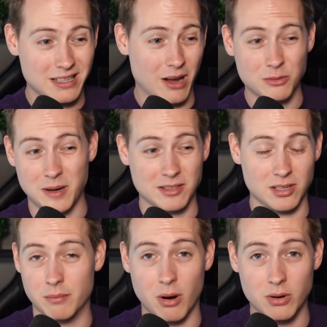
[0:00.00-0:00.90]
and that was
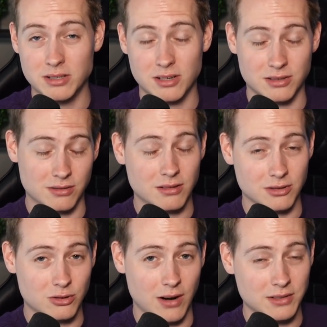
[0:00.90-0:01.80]
basically a bonus because
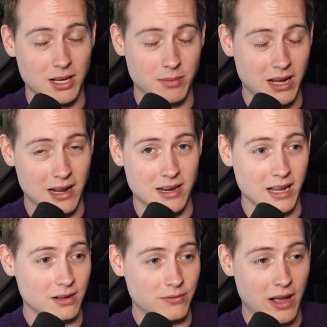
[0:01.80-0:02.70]
because Travis Hamonic had
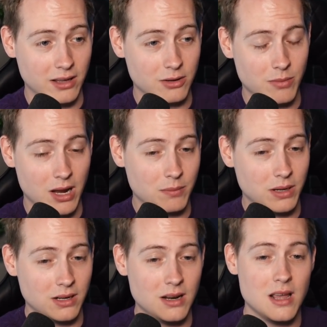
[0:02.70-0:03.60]
negative value in my
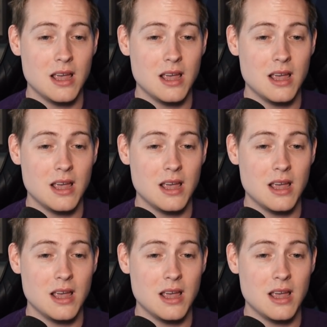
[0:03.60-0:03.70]
opinion.